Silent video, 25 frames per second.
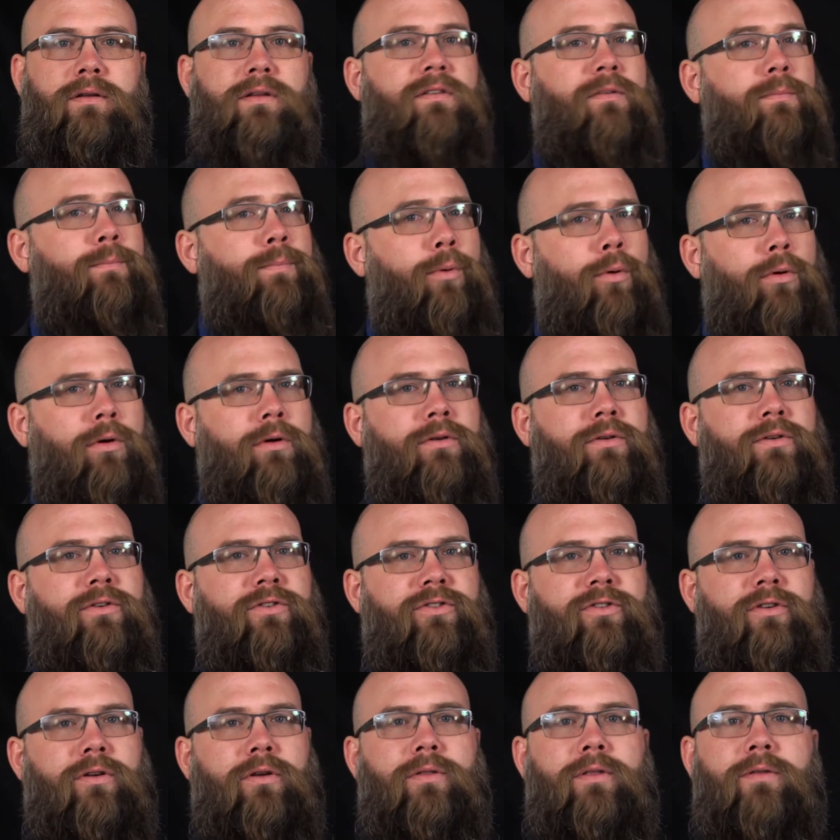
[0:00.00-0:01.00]
it's important to
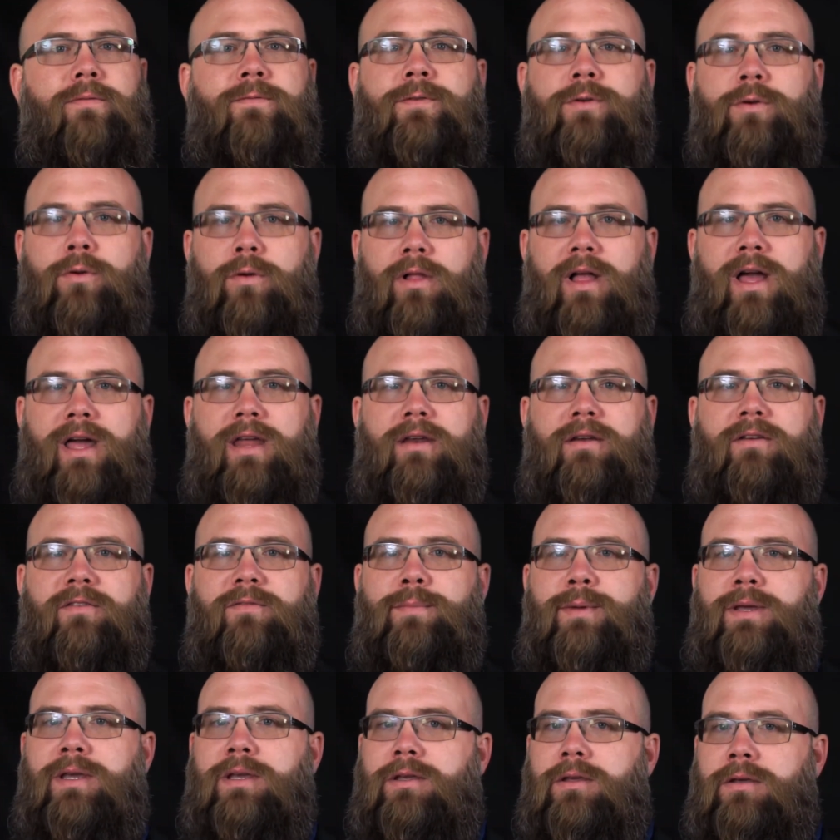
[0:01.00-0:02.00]
ensure the fuel additive
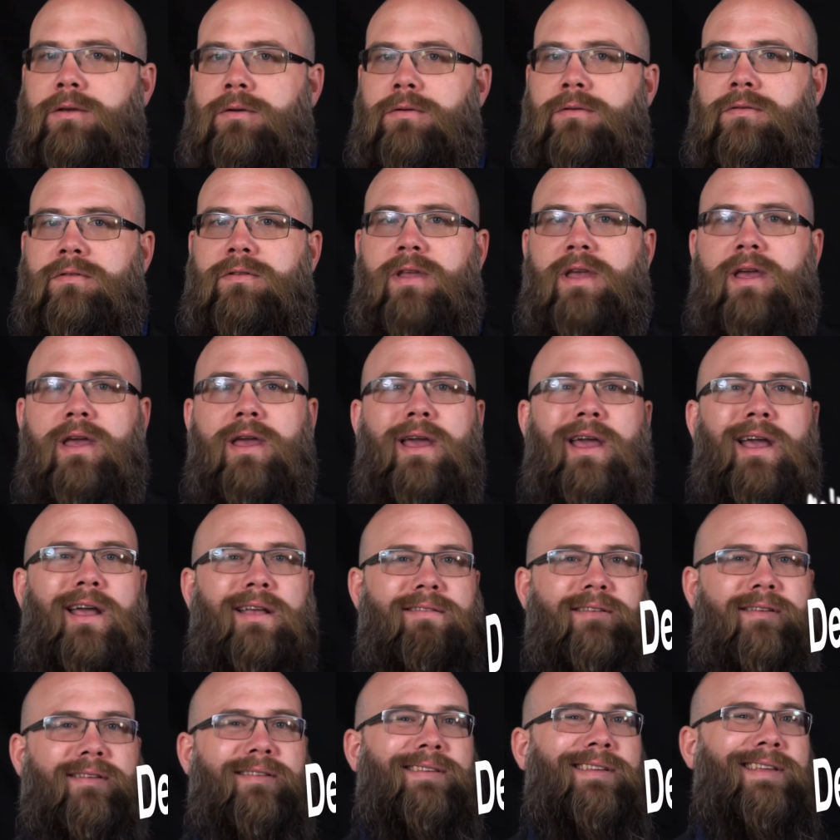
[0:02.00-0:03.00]
being used
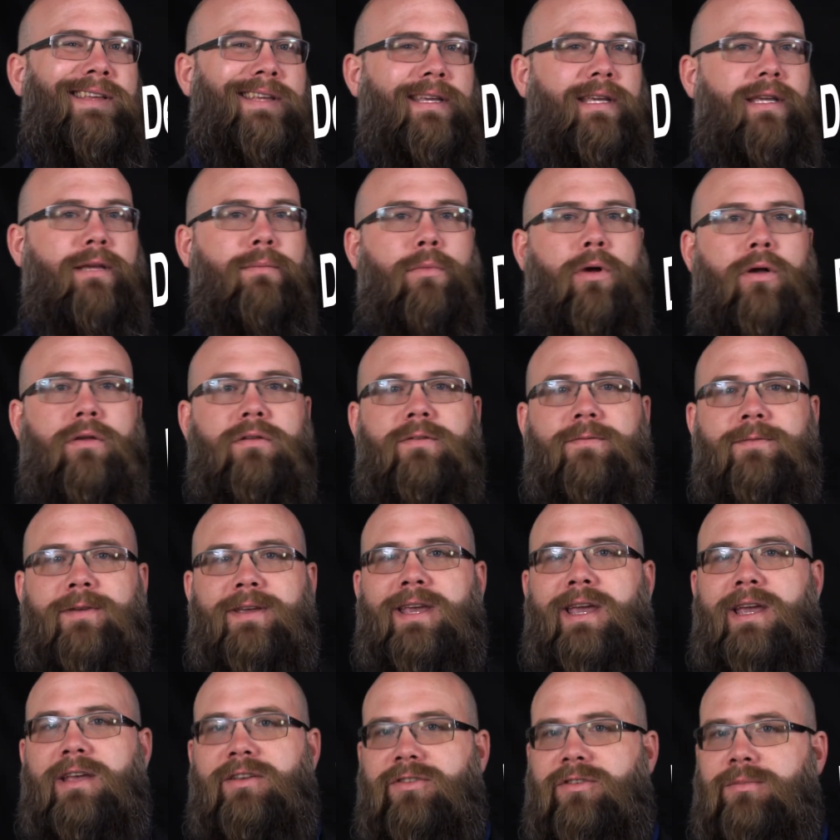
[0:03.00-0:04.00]
has a
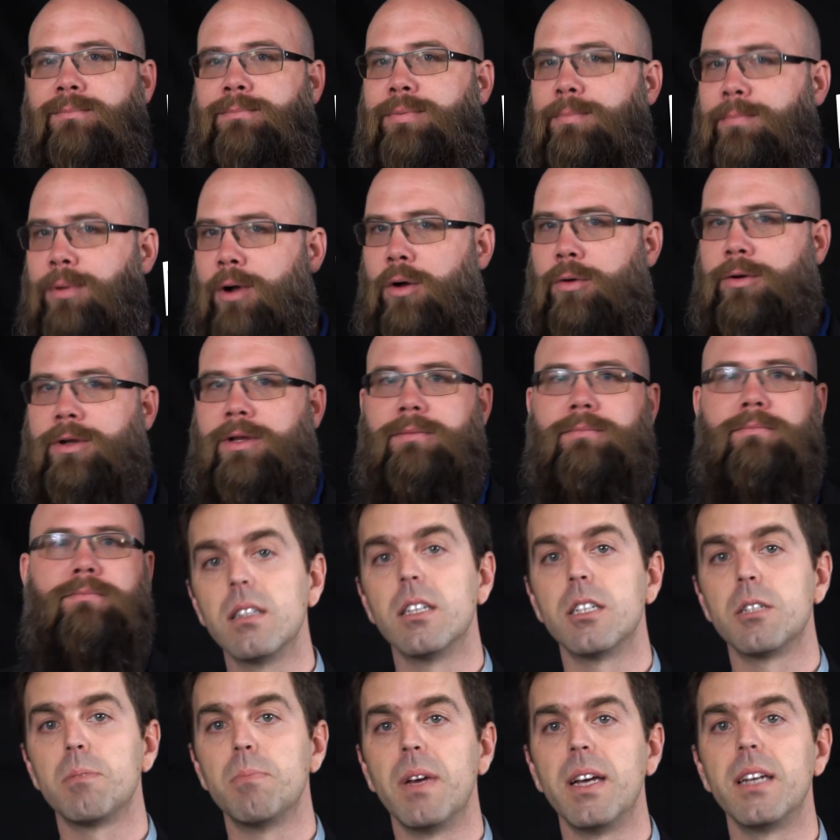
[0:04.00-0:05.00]
de-emulsification proponent.
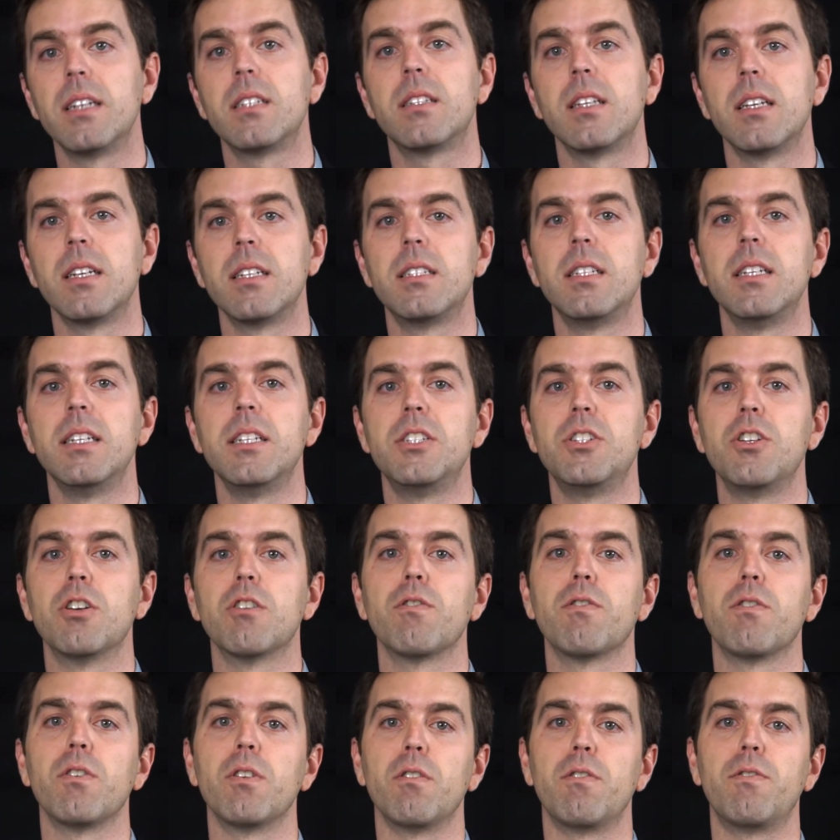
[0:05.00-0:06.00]
This makes things easier
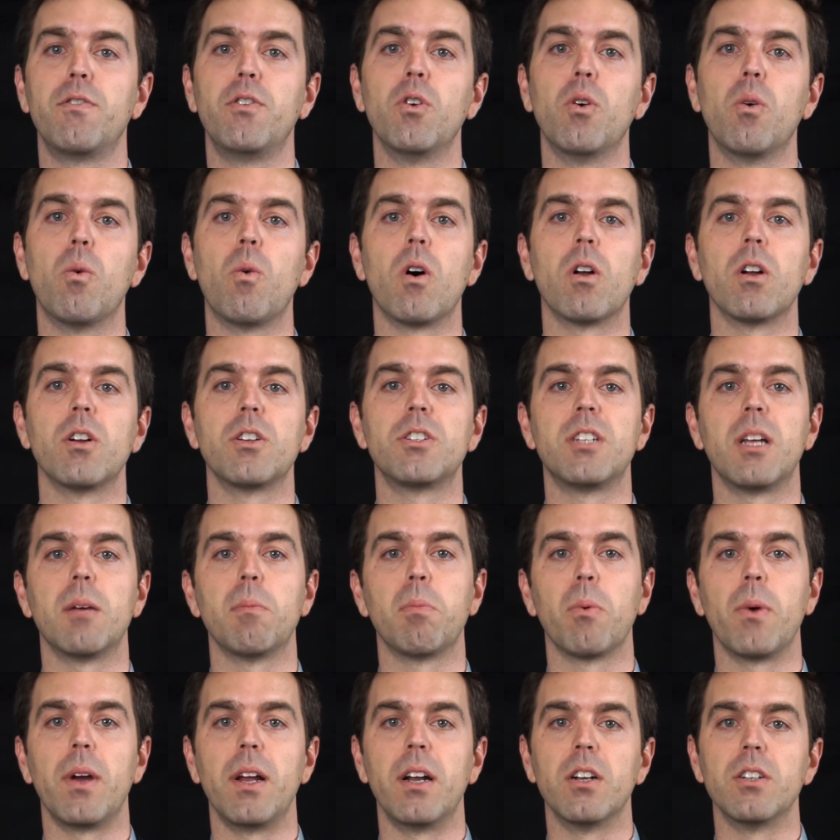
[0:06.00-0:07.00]
for the fuel water
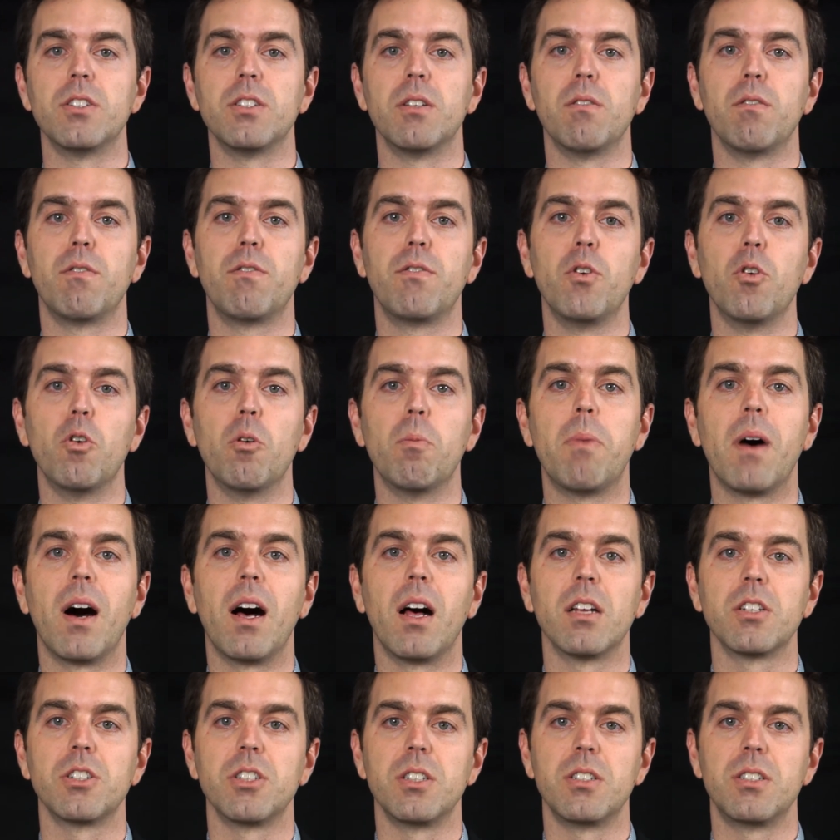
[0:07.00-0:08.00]
separators and fuel
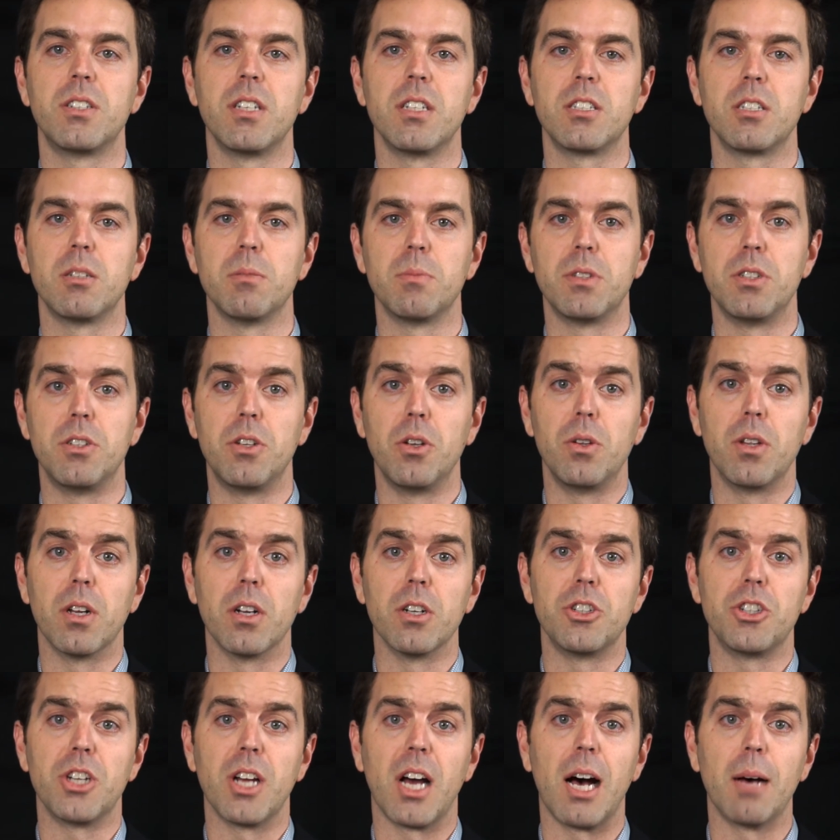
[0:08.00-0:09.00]
polishing systems to do their
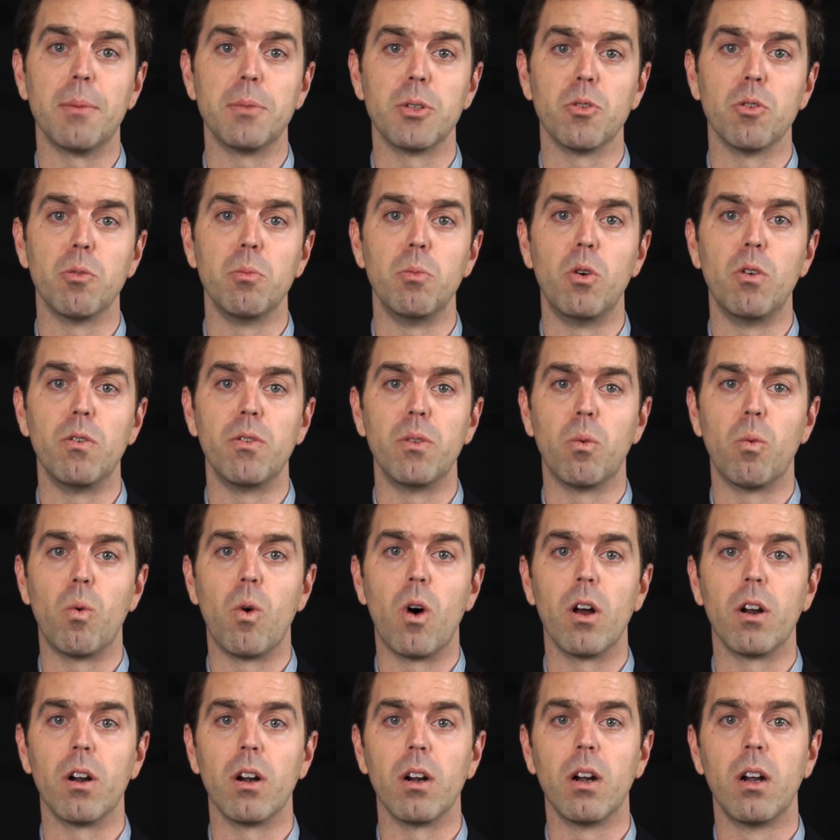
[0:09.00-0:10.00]
jobs and remove the
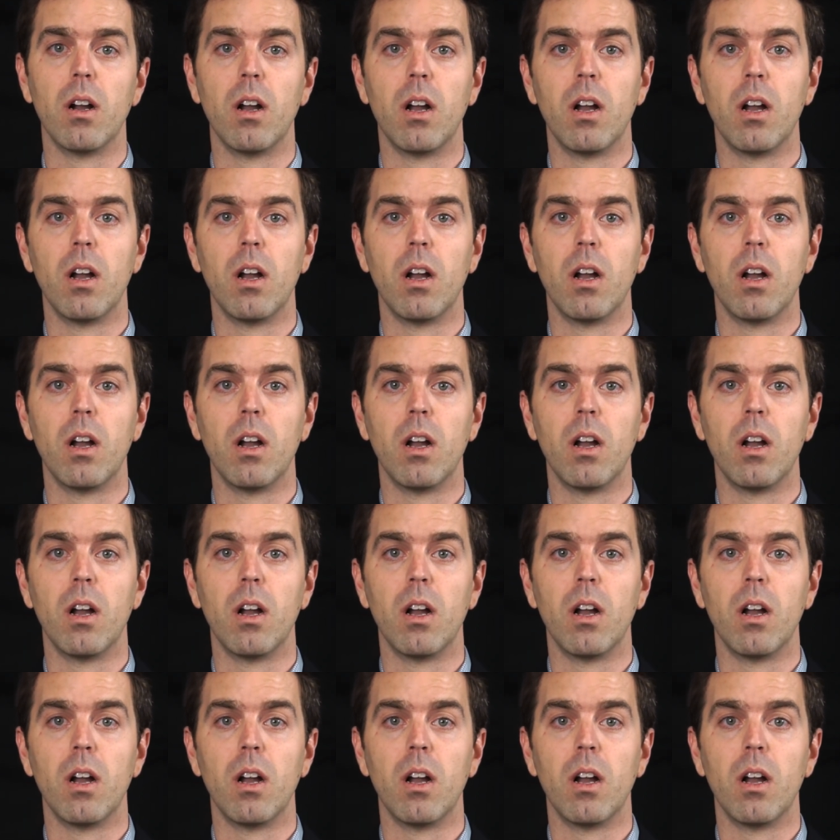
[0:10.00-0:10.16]
water.